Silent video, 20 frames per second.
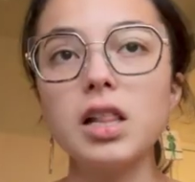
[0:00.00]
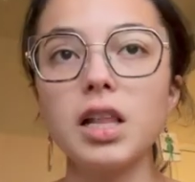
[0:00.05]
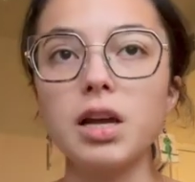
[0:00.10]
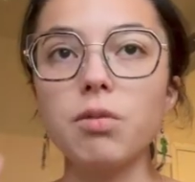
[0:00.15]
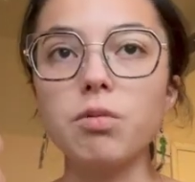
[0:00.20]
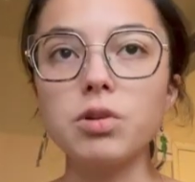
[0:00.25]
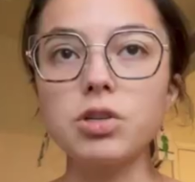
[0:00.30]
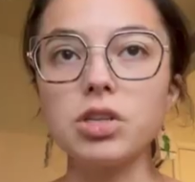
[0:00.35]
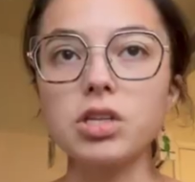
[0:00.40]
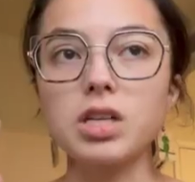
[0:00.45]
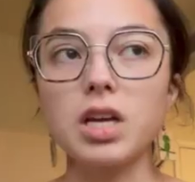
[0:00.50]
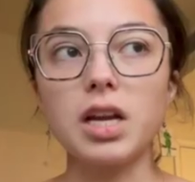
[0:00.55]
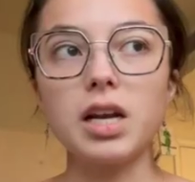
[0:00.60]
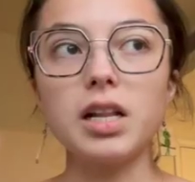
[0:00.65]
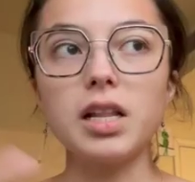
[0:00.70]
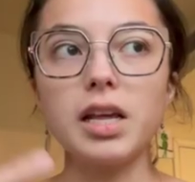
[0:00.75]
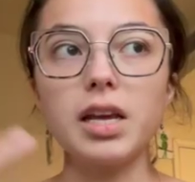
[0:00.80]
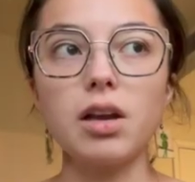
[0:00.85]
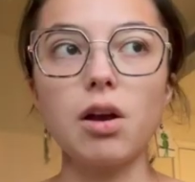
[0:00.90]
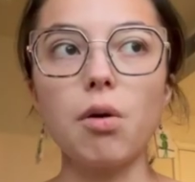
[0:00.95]
We're just kind
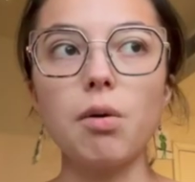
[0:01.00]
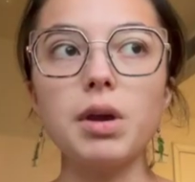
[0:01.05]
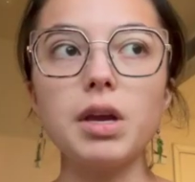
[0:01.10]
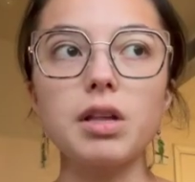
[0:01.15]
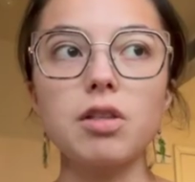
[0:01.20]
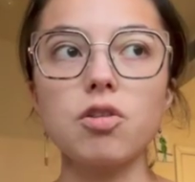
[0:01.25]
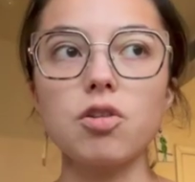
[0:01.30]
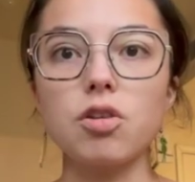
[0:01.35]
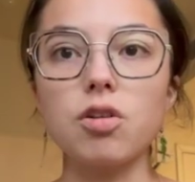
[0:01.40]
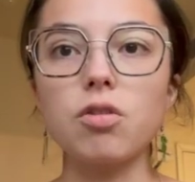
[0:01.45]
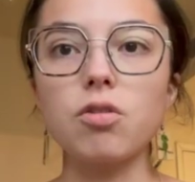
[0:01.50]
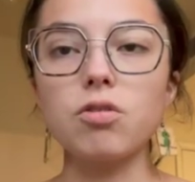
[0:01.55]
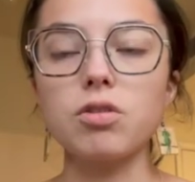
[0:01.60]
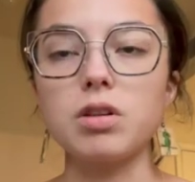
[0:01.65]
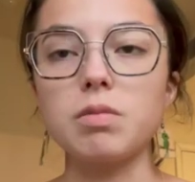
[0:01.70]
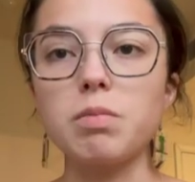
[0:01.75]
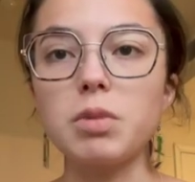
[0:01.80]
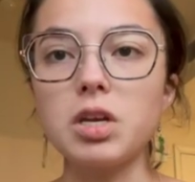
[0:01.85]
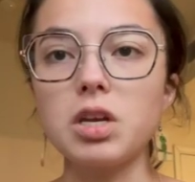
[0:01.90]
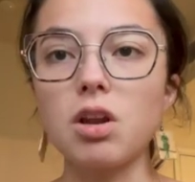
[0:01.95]
of going in circles,
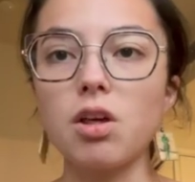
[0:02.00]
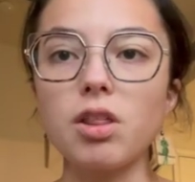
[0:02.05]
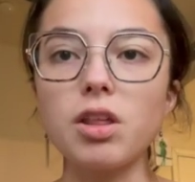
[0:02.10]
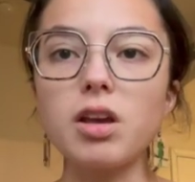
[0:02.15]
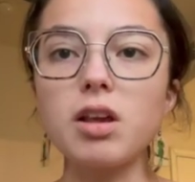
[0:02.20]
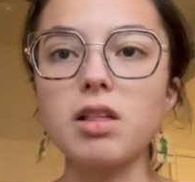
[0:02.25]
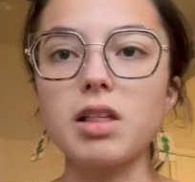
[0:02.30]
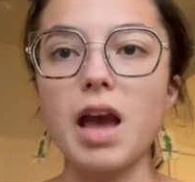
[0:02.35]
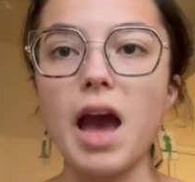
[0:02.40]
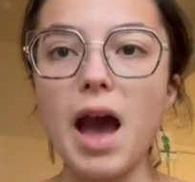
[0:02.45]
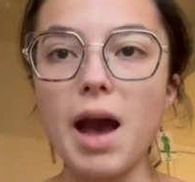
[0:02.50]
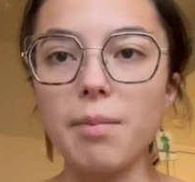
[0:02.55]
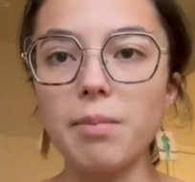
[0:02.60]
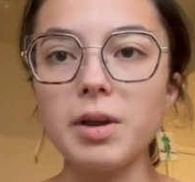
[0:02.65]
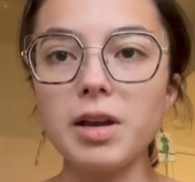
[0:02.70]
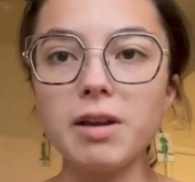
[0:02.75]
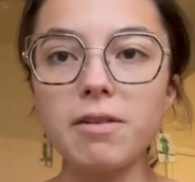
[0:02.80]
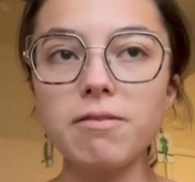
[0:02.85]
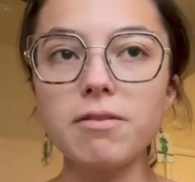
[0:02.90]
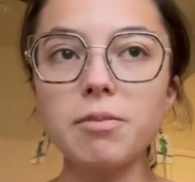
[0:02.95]
but nothing is
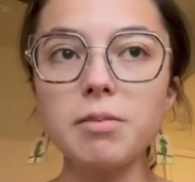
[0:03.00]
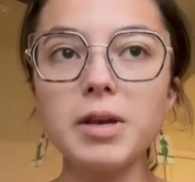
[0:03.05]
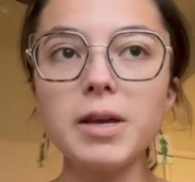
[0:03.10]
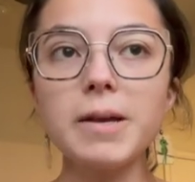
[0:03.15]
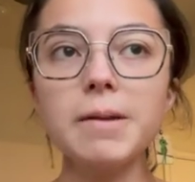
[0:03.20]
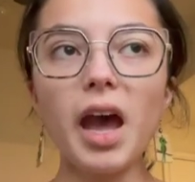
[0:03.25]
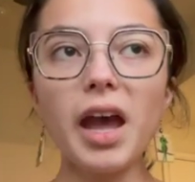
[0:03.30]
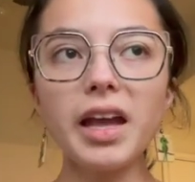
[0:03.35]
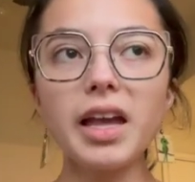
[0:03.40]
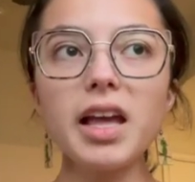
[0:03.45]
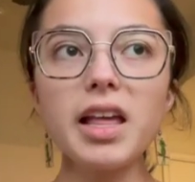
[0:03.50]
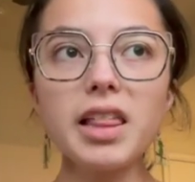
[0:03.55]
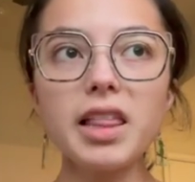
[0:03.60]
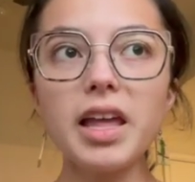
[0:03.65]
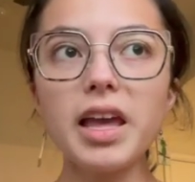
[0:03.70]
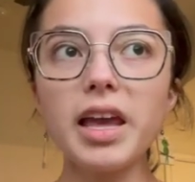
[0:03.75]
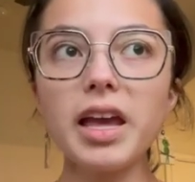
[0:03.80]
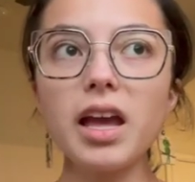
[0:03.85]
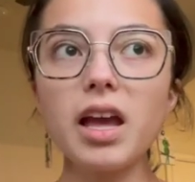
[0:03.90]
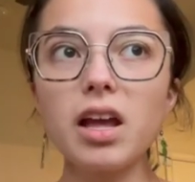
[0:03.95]
happening from it. I guess
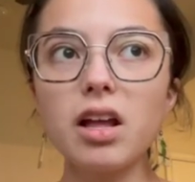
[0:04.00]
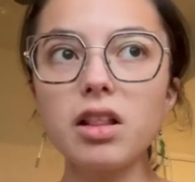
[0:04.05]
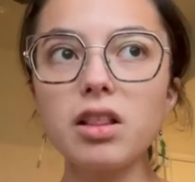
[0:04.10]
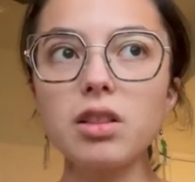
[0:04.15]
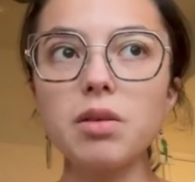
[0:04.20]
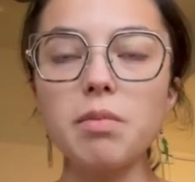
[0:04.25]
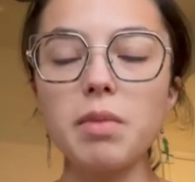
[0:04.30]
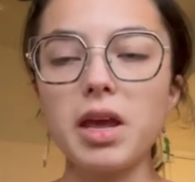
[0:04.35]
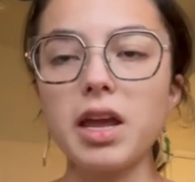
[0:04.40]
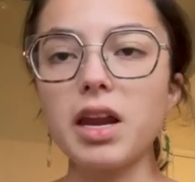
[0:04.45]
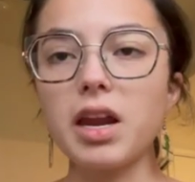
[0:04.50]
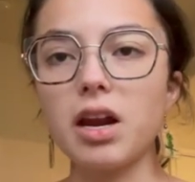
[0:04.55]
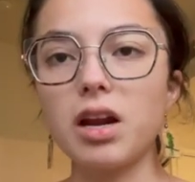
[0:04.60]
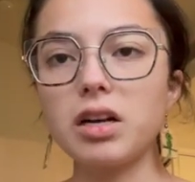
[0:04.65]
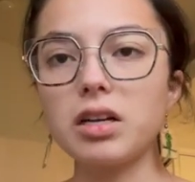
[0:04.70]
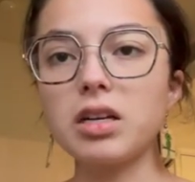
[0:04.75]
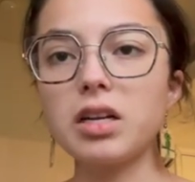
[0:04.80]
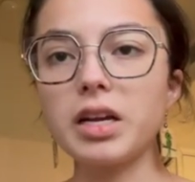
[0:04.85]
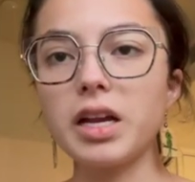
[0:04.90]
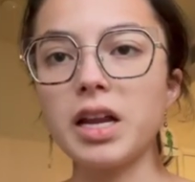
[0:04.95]
the main
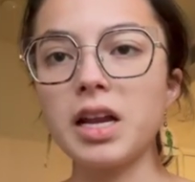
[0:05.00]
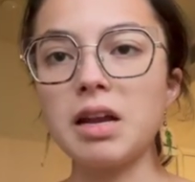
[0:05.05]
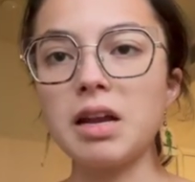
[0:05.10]
character getting